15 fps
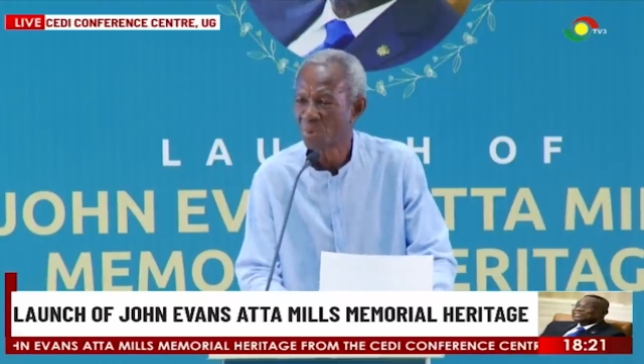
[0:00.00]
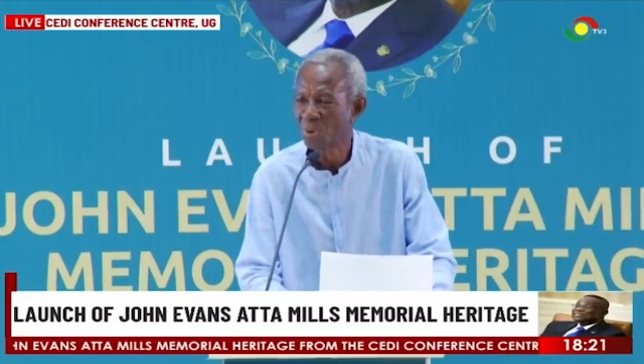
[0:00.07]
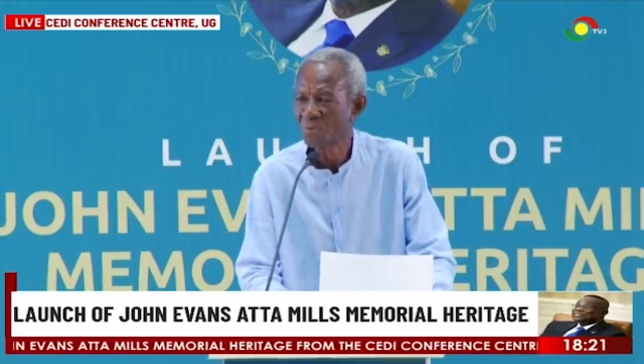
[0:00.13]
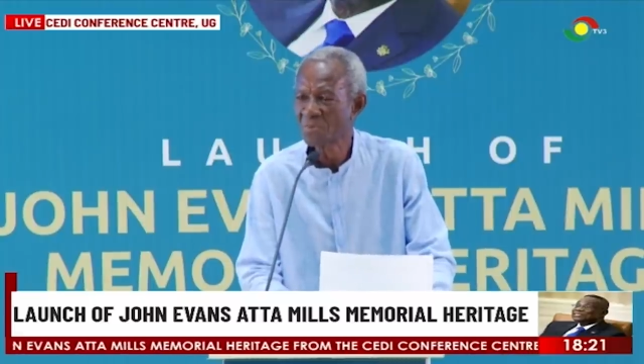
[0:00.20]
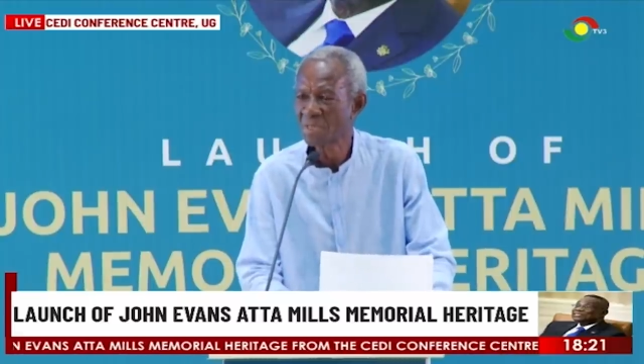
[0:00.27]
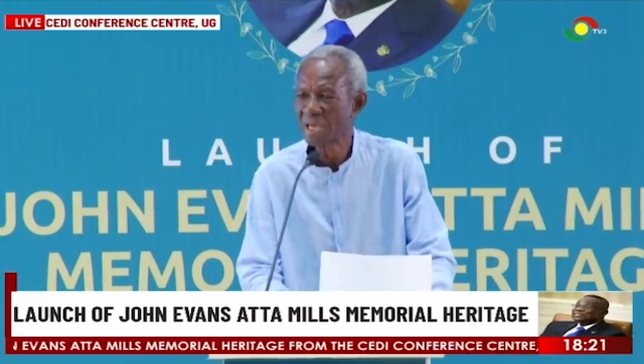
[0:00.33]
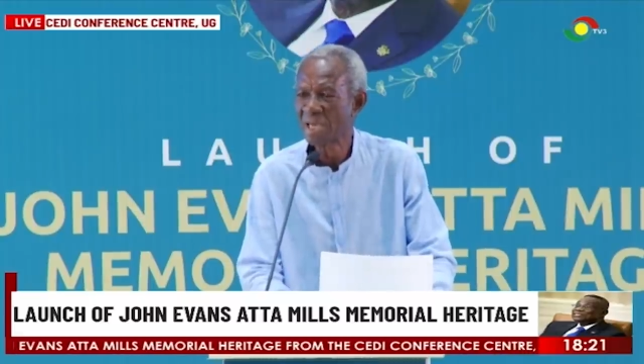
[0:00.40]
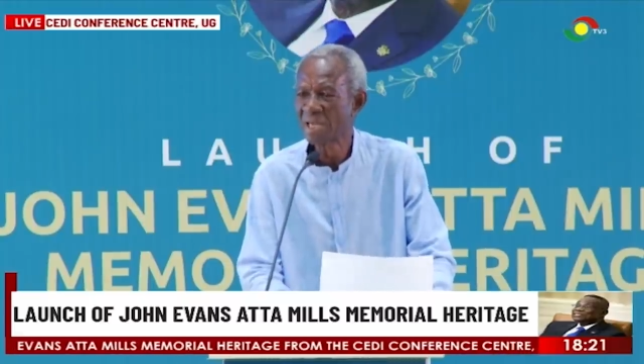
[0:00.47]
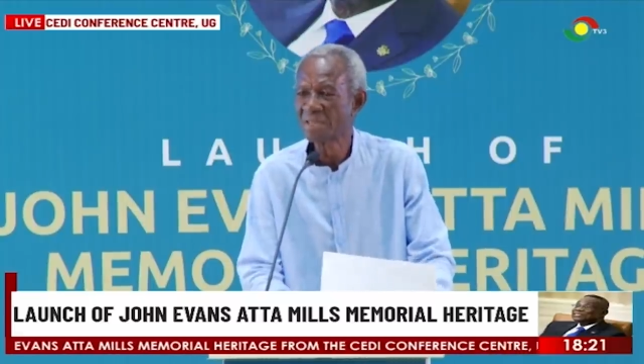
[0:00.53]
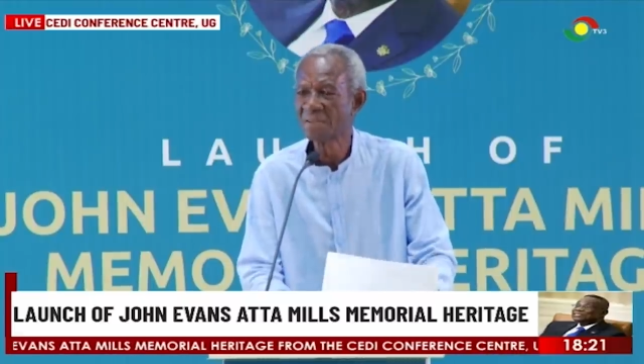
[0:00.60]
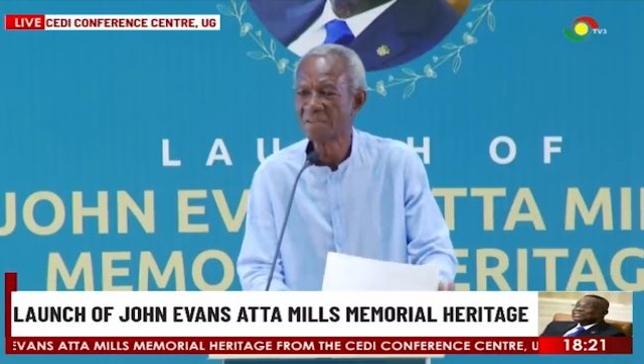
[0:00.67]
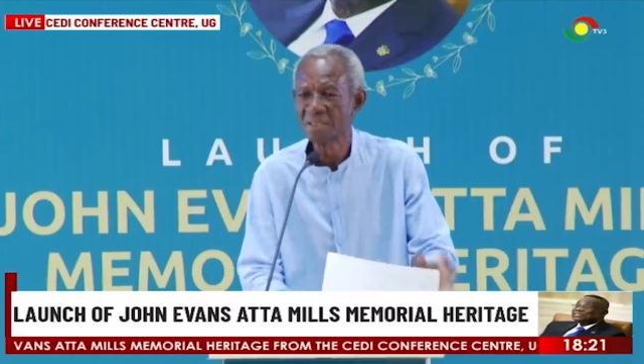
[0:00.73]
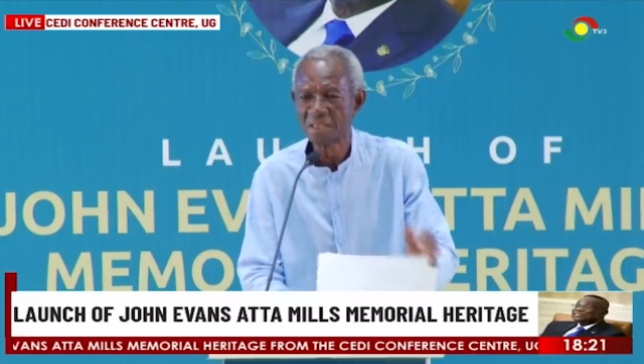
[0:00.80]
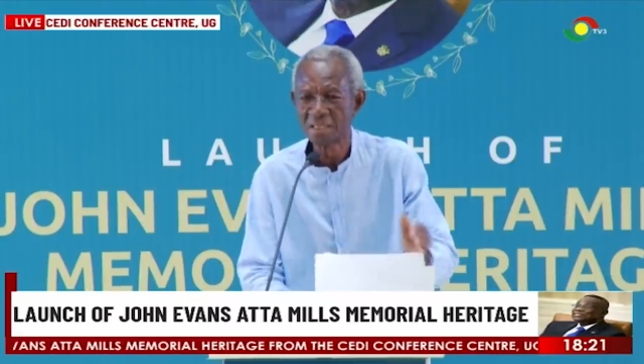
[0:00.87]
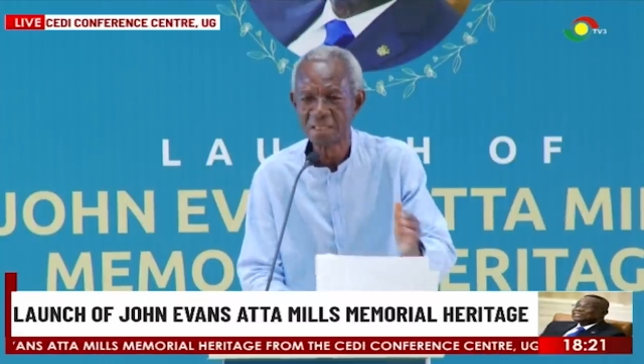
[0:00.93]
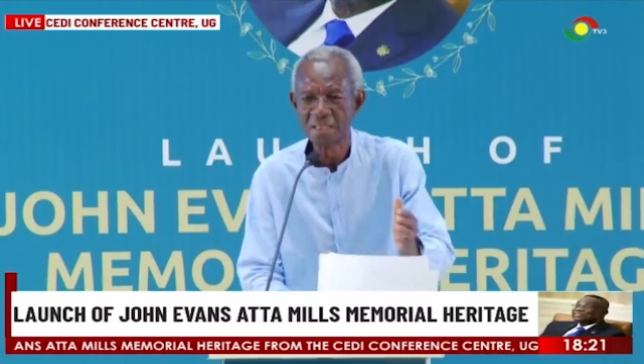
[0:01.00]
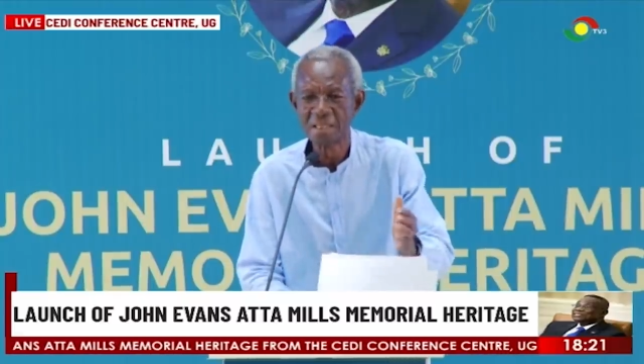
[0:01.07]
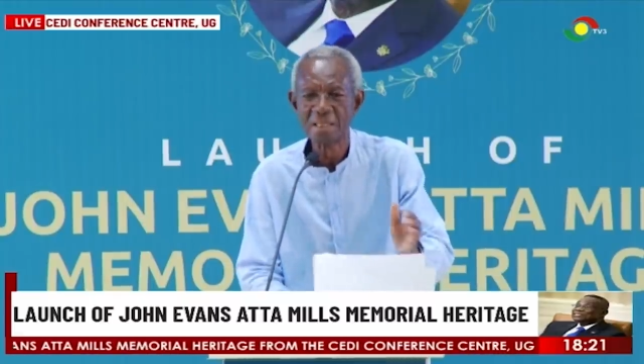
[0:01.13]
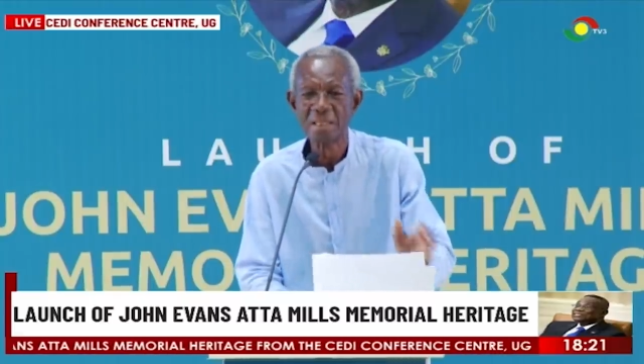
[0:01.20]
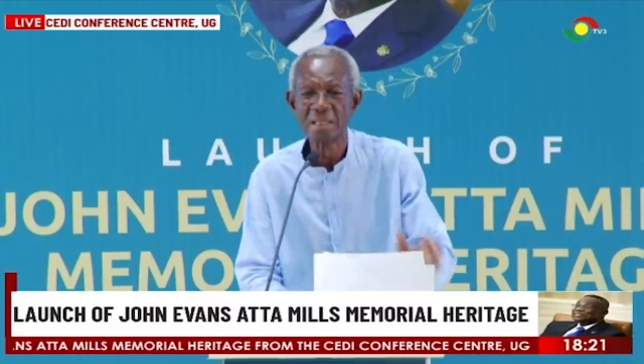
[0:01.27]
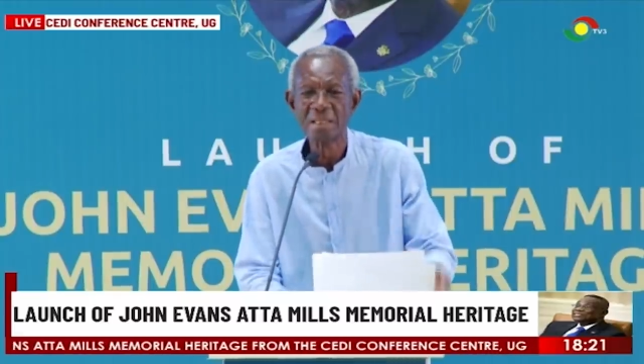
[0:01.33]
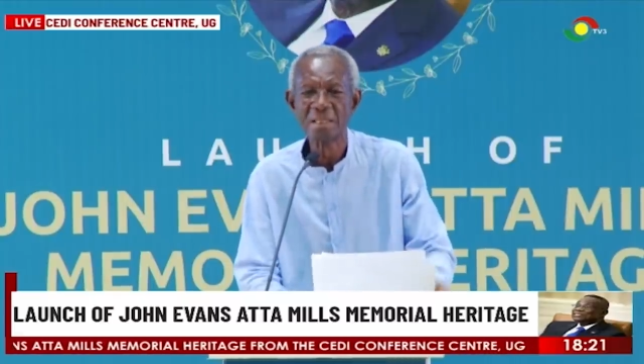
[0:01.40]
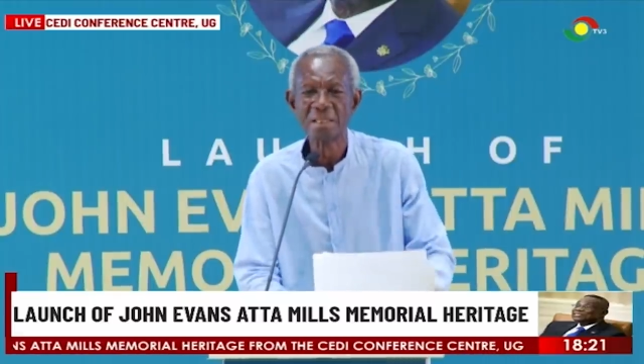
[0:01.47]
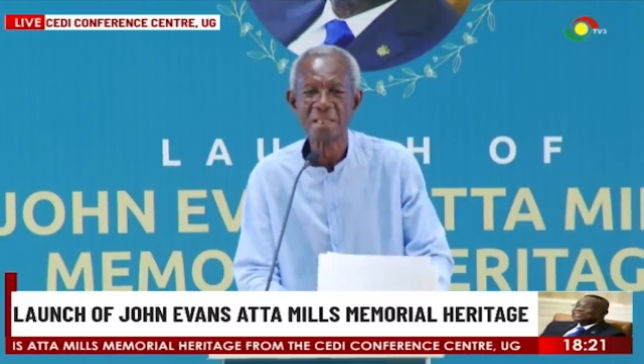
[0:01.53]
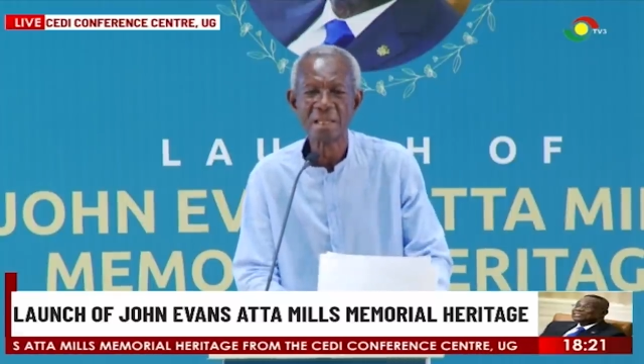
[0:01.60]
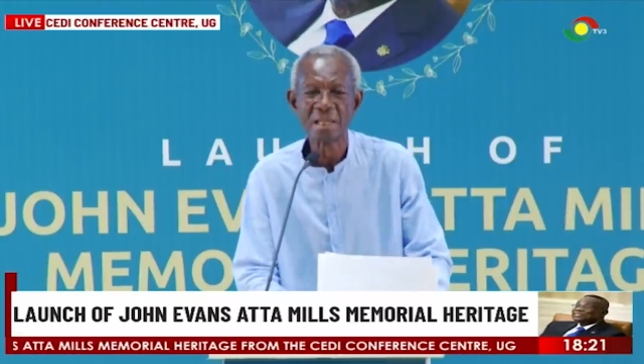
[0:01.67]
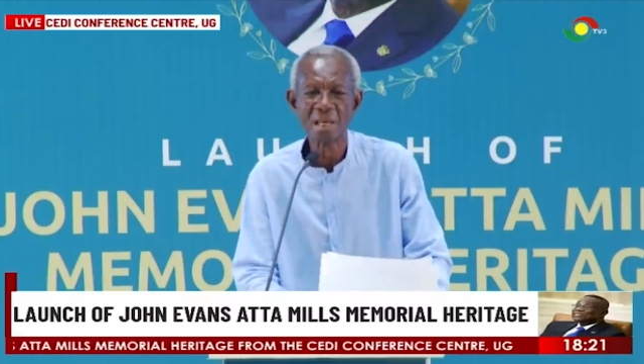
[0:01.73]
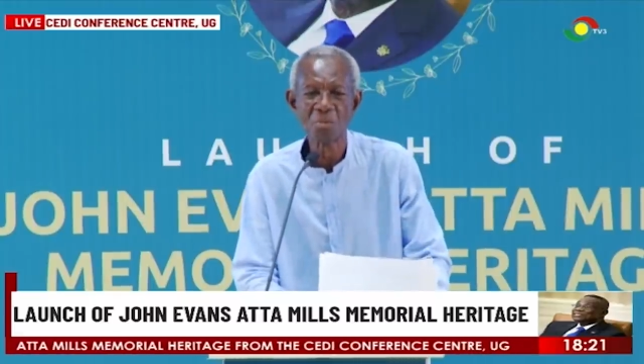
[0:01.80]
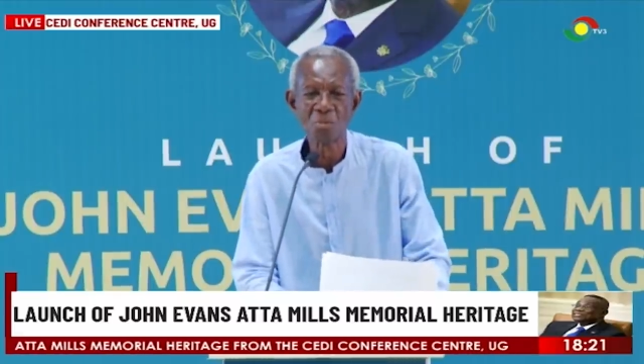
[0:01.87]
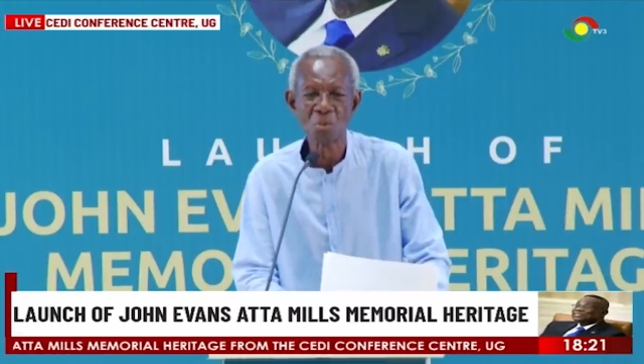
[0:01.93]
Prof said, they
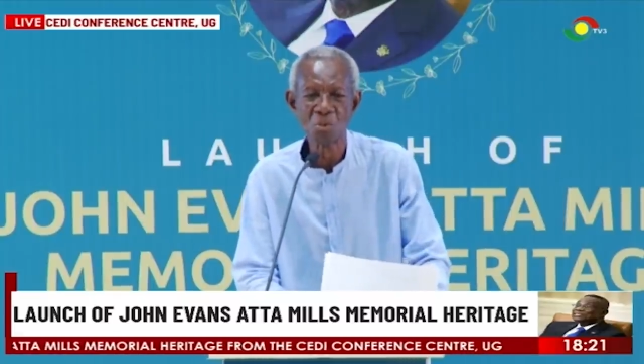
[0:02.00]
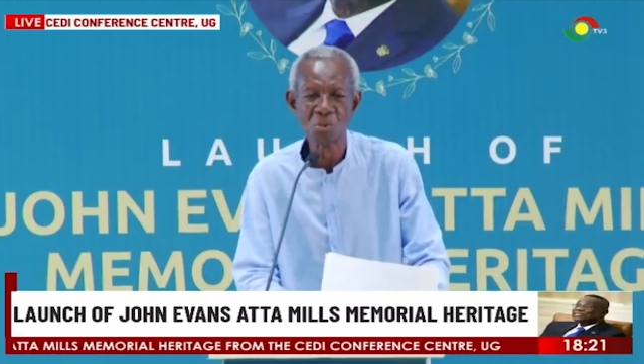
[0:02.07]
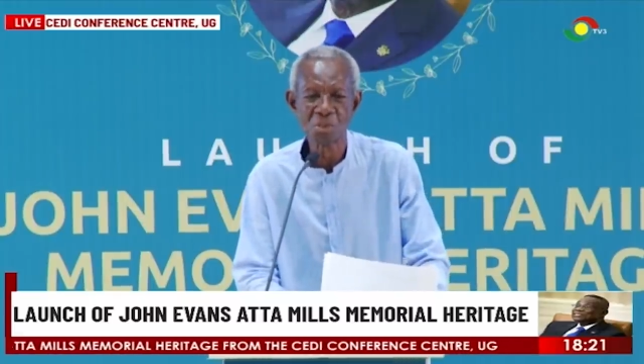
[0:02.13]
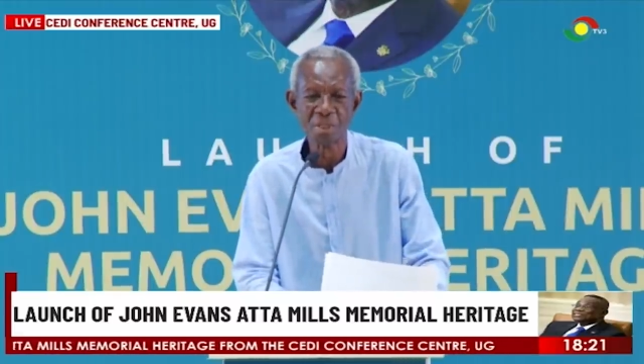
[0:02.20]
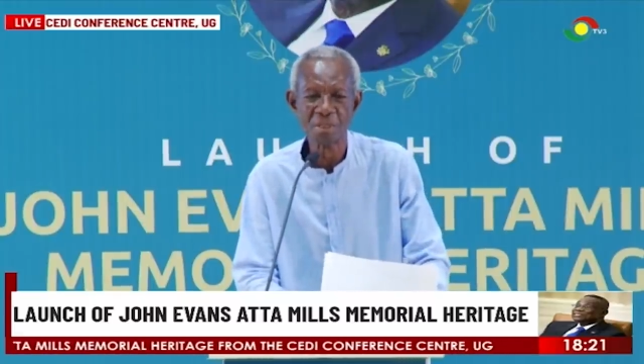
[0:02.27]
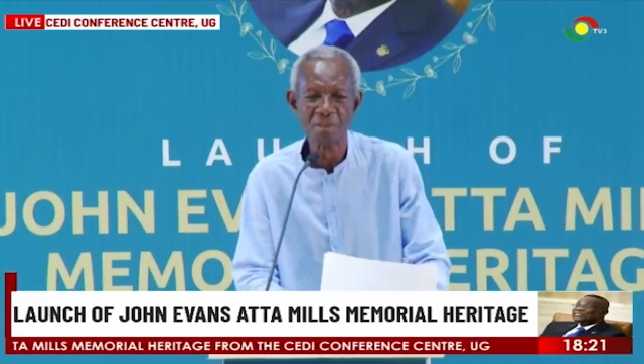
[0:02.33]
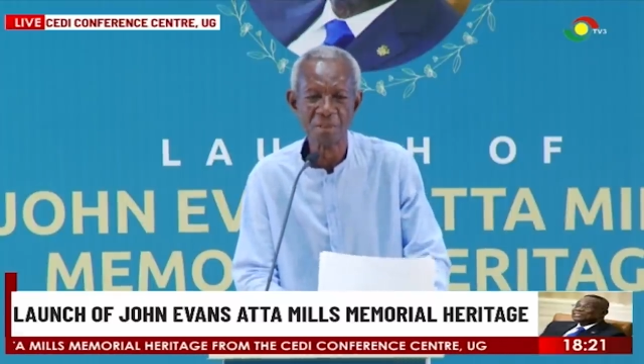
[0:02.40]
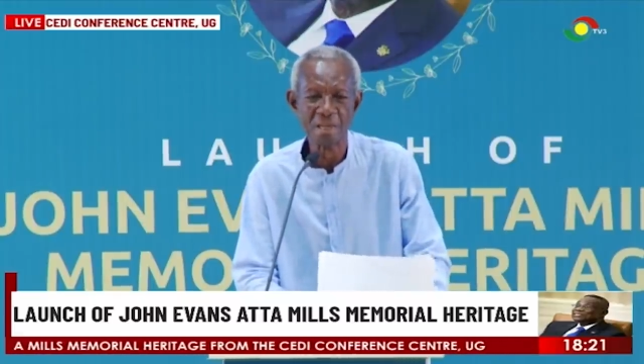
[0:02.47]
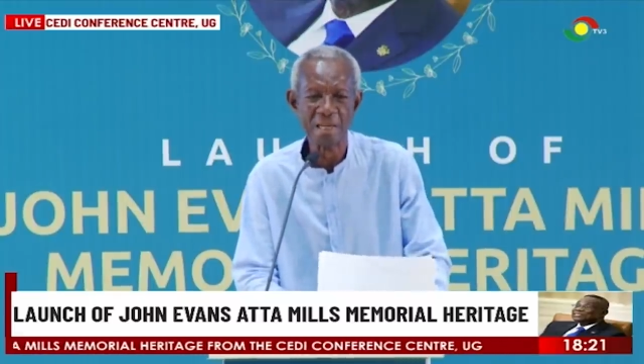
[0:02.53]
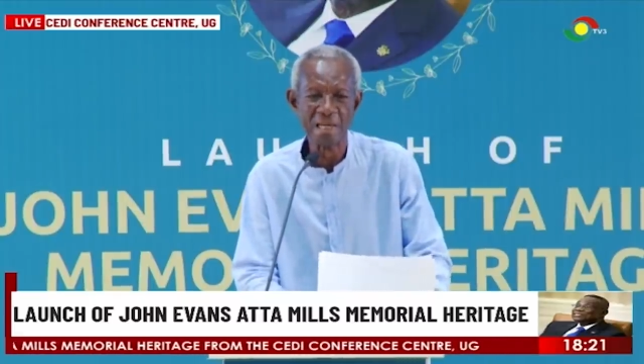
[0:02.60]
kept posting.